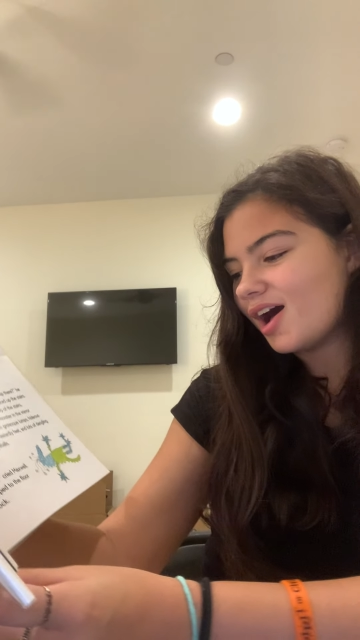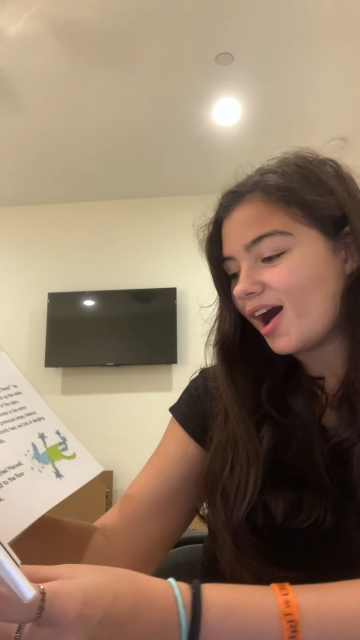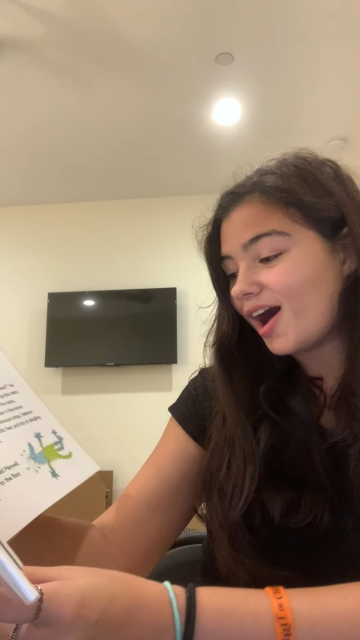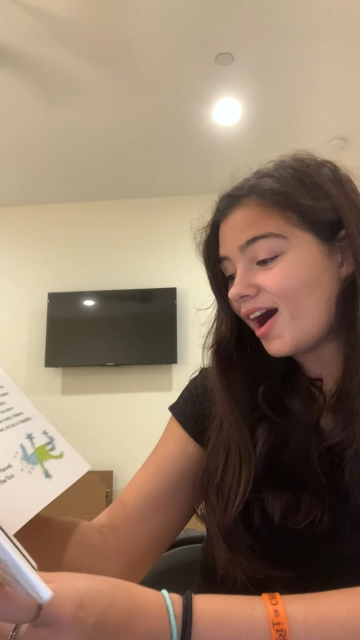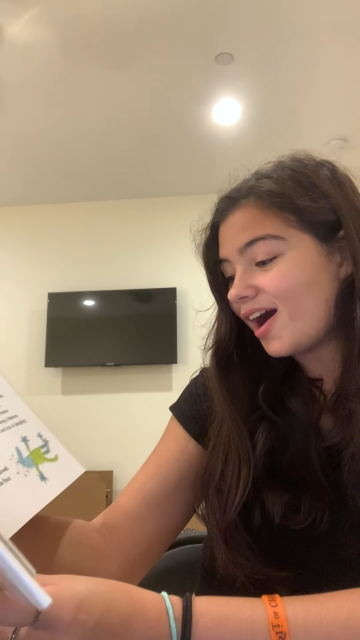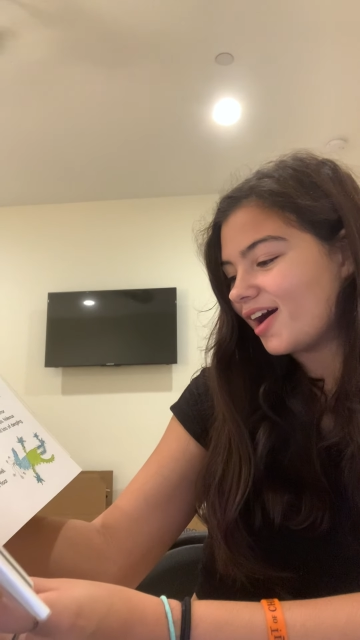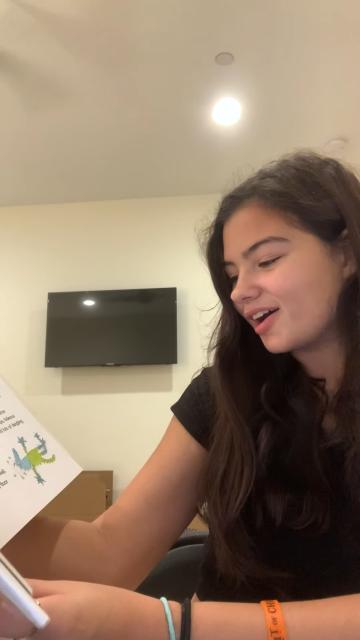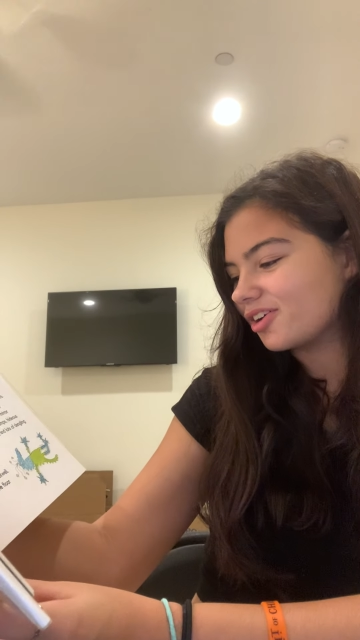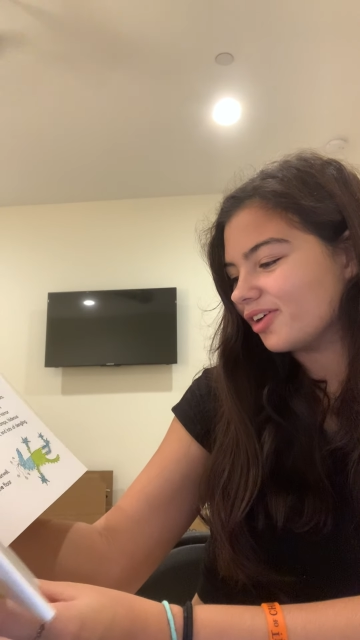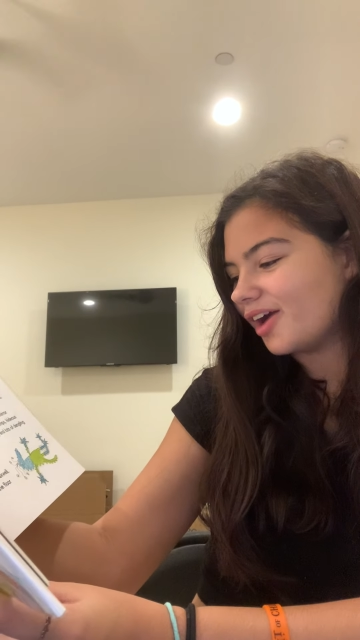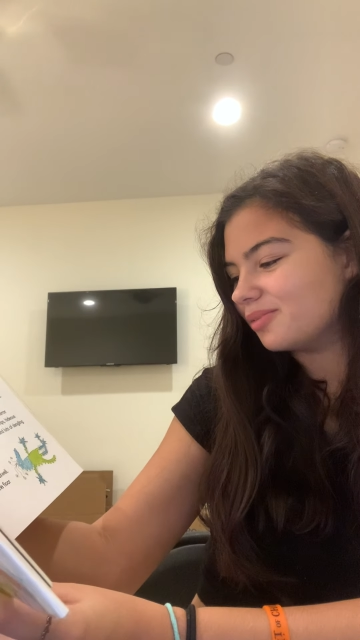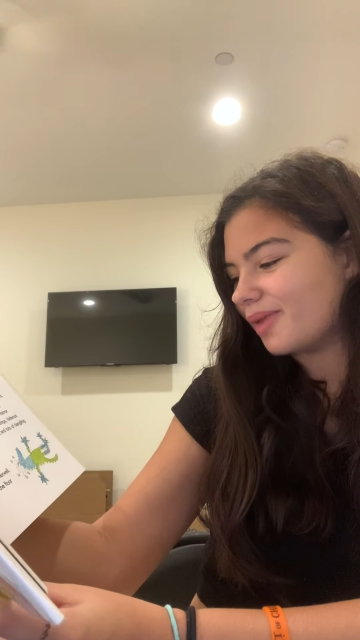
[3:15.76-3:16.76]

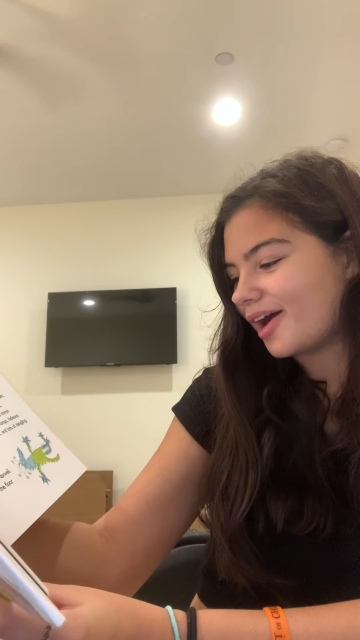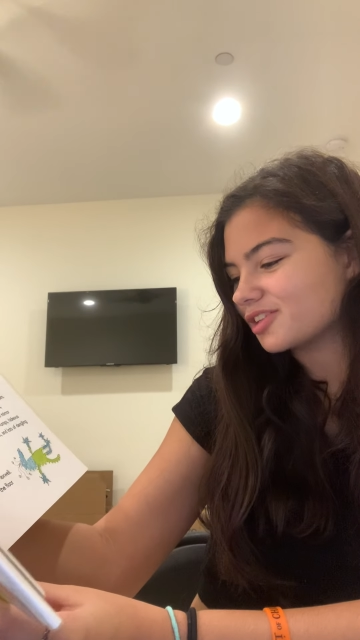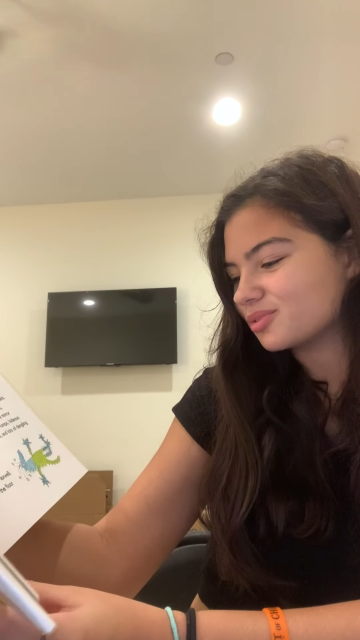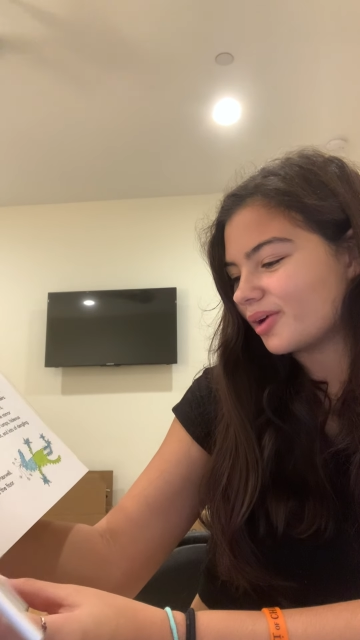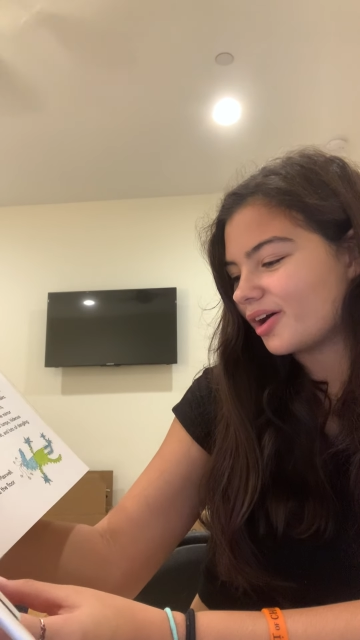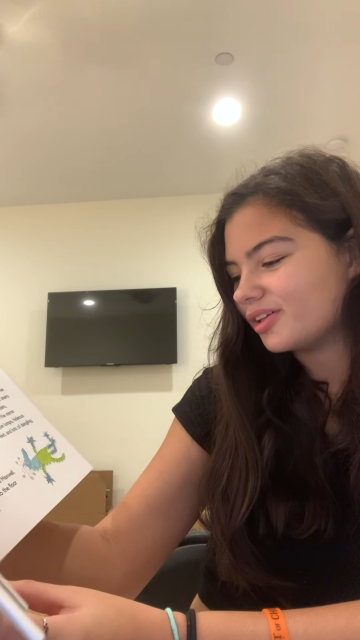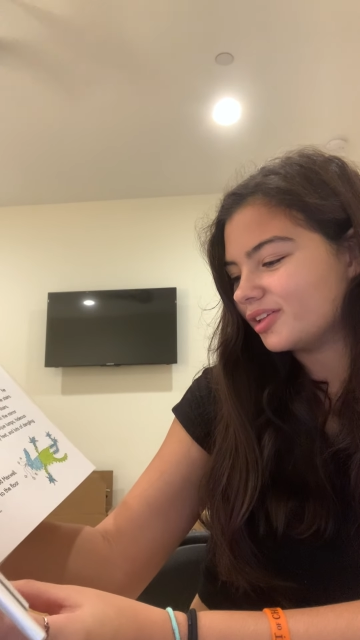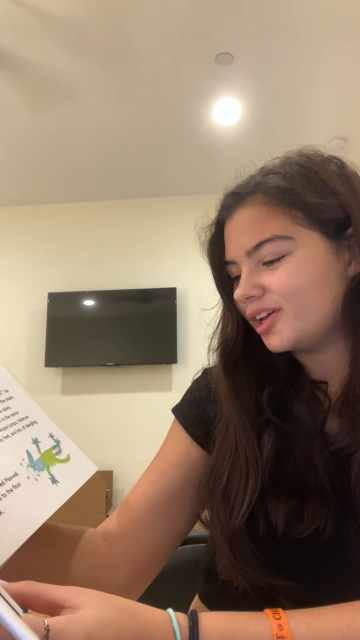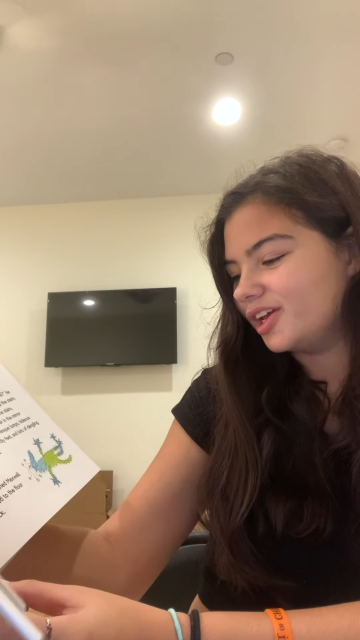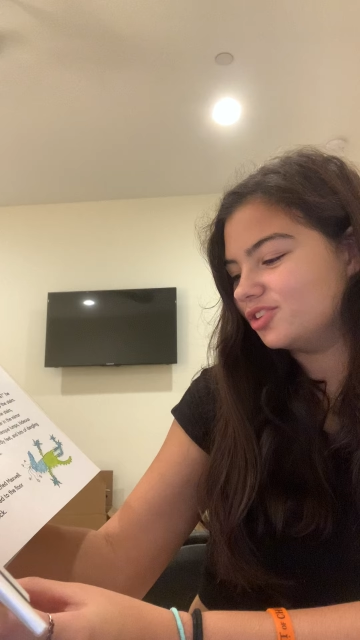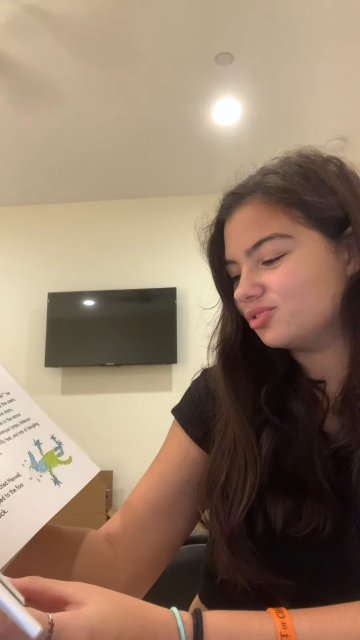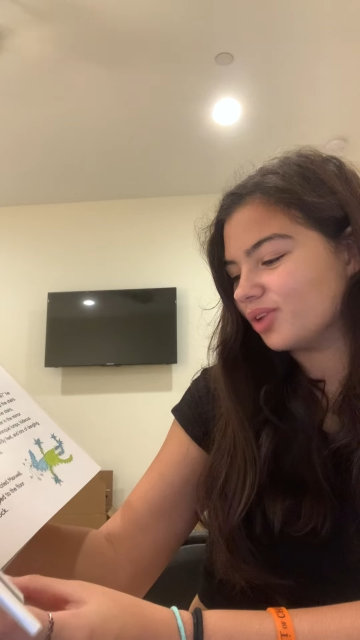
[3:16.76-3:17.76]
Ah, cried
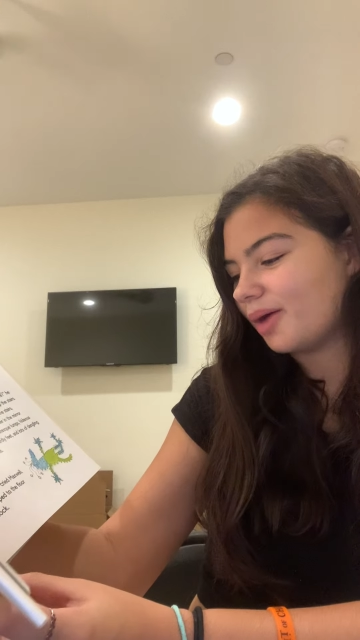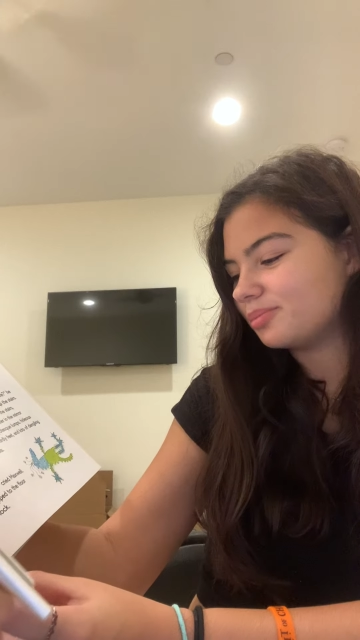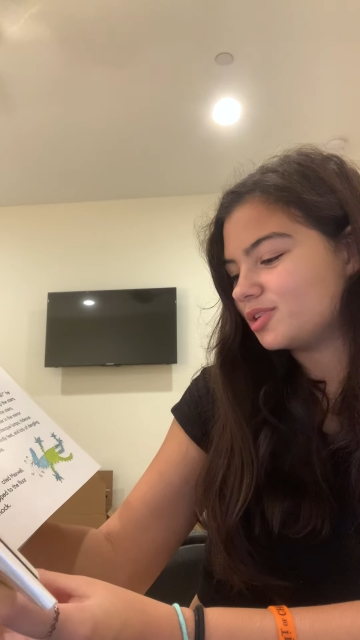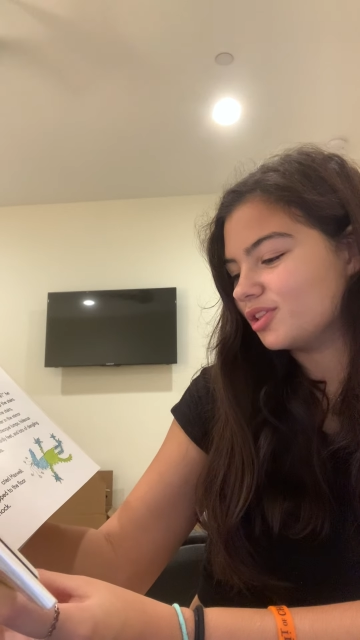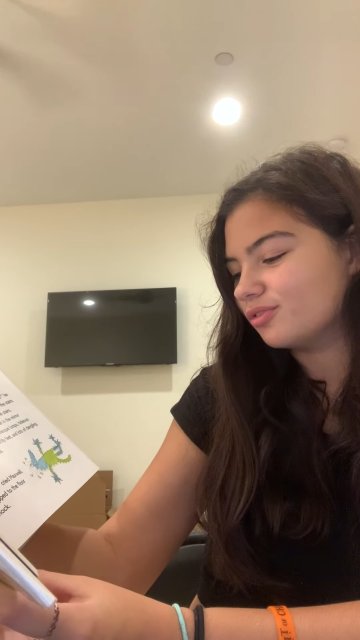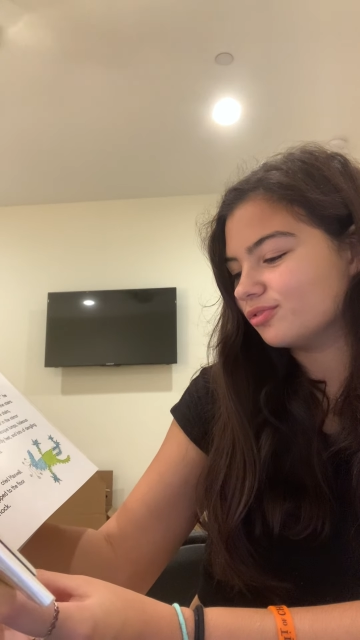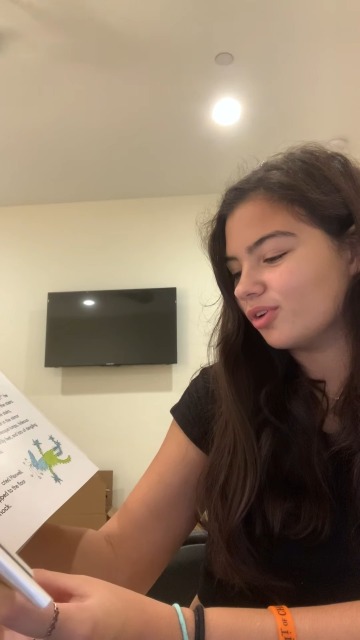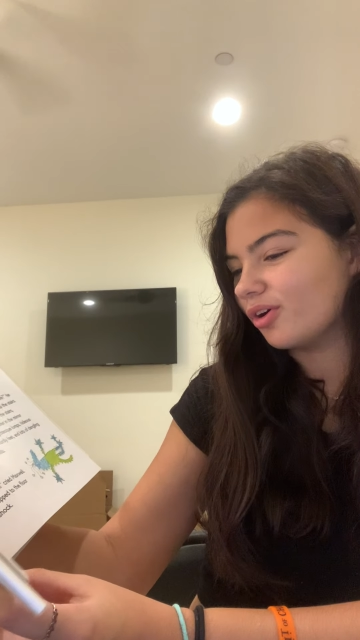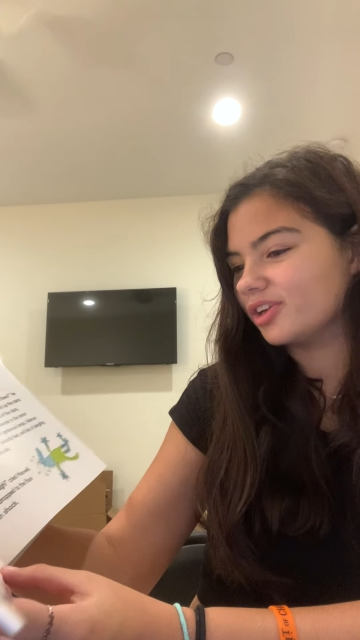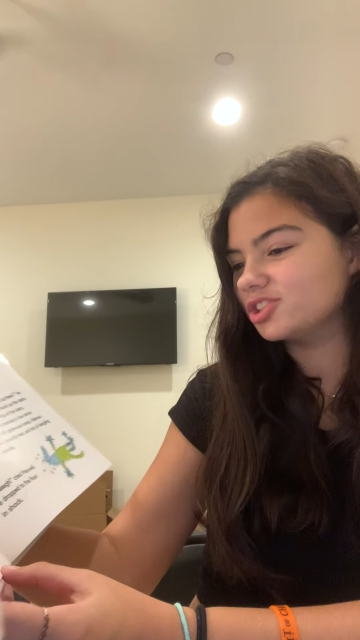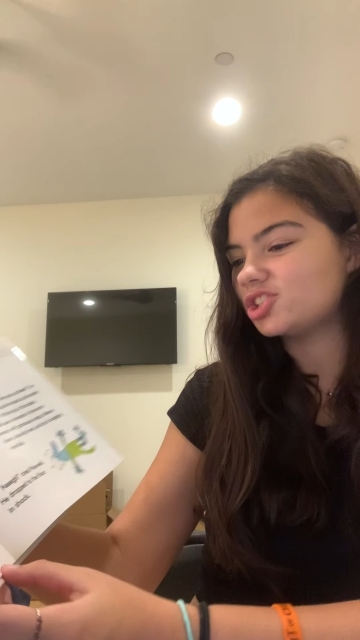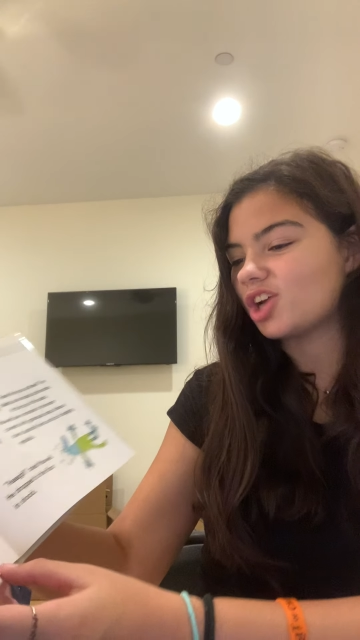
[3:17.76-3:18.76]
Maxwell. He dropped to the
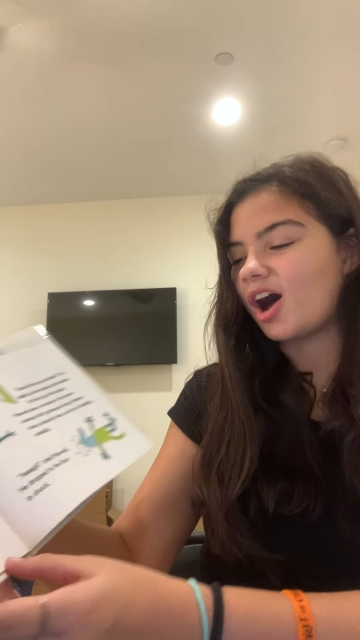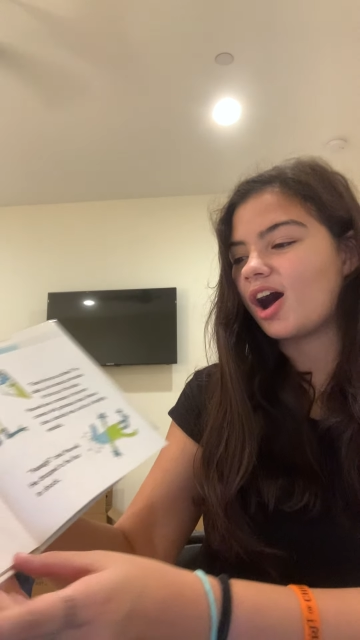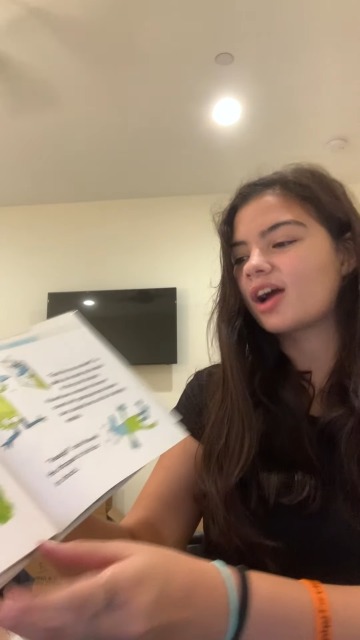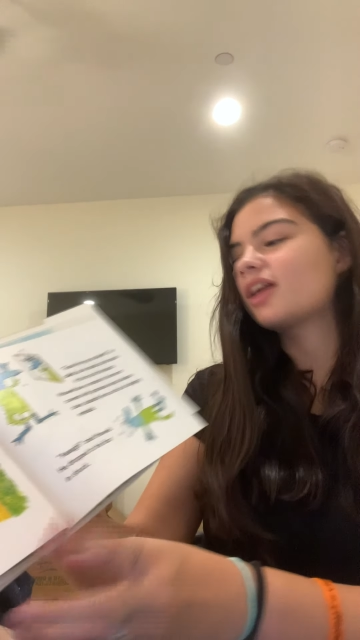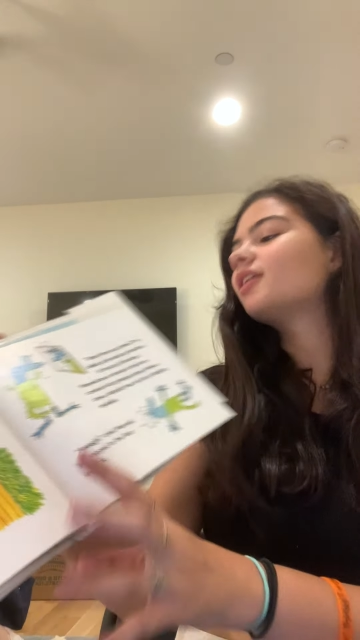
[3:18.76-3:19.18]
floor in shock.